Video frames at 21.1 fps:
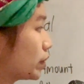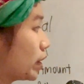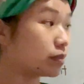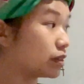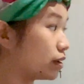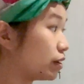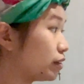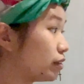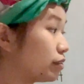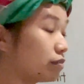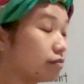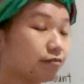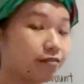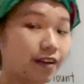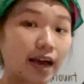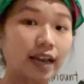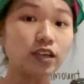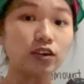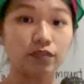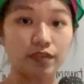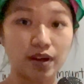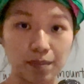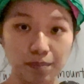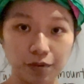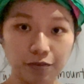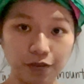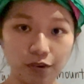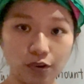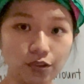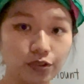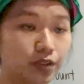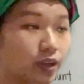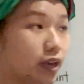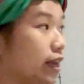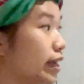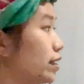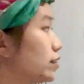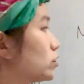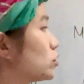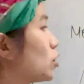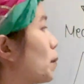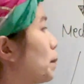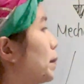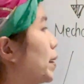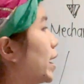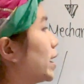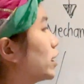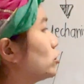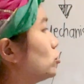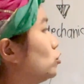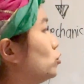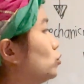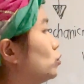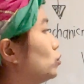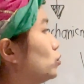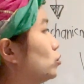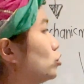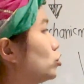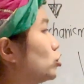the value of Ampleforth is not pegged to